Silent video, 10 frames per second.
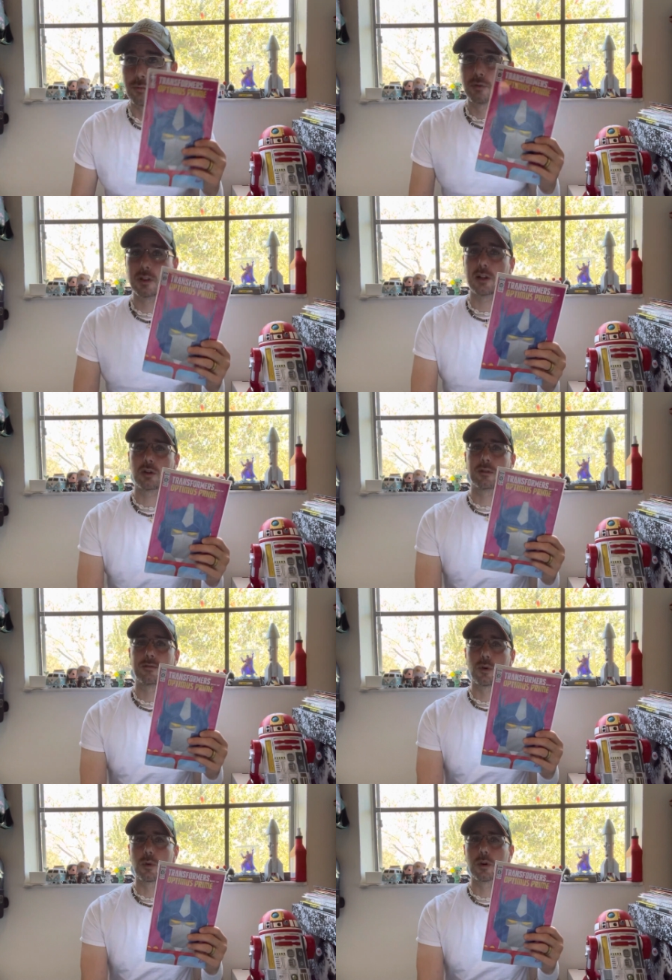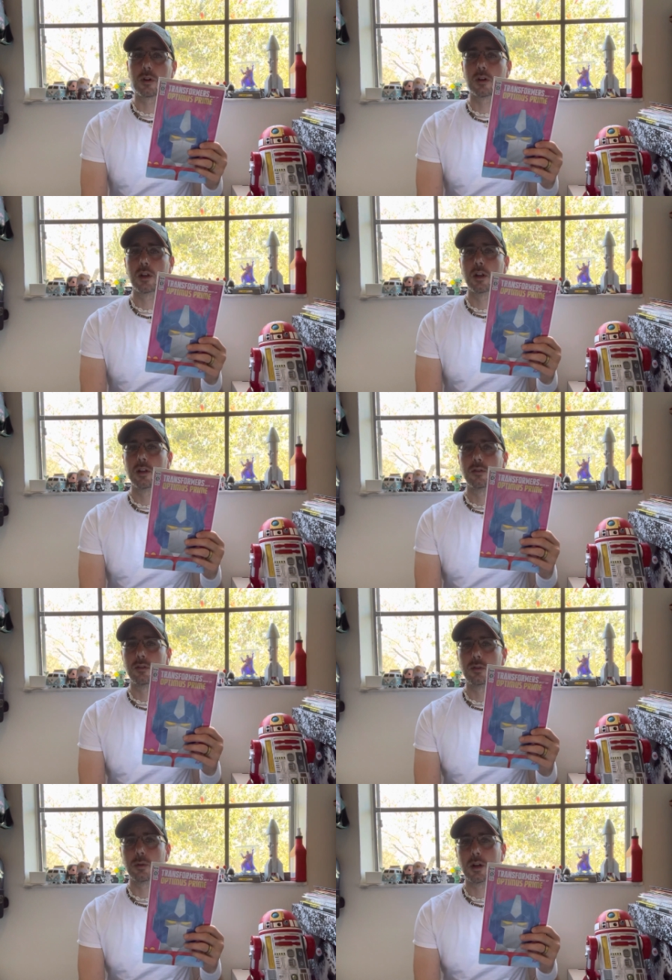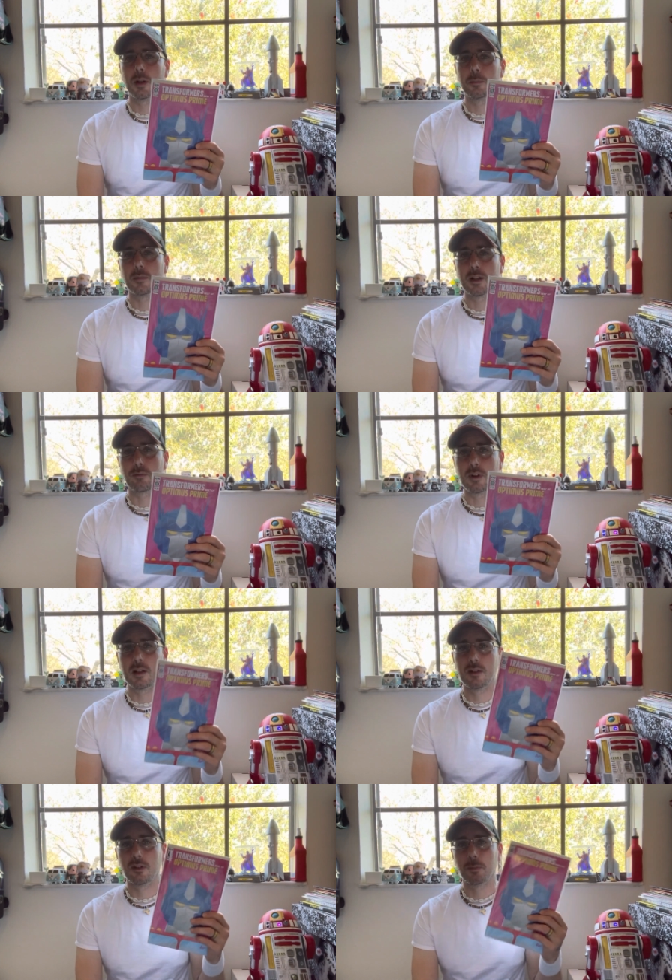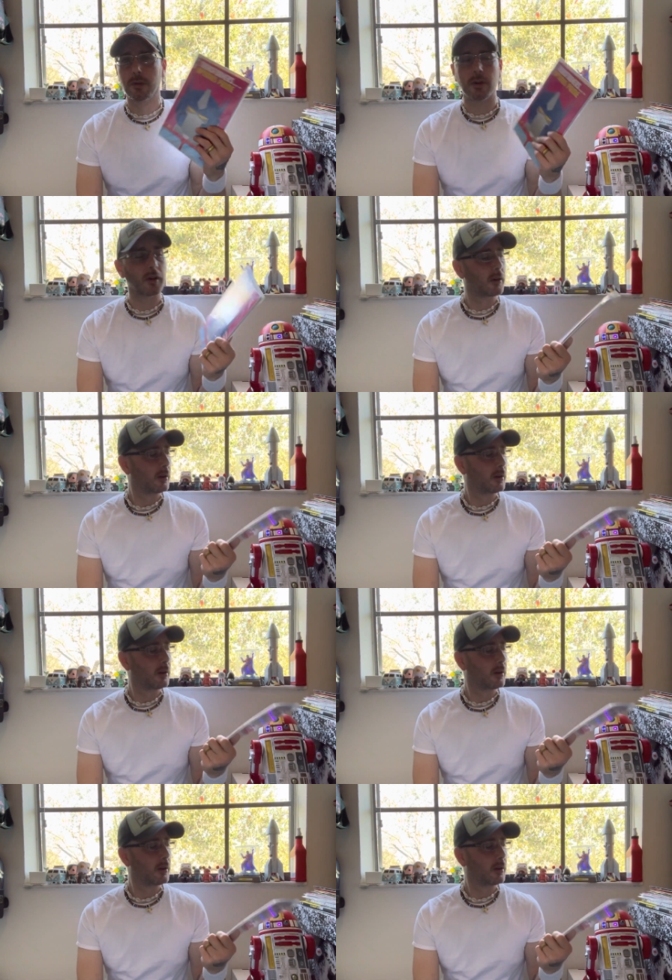really looking forward to um, like reading this book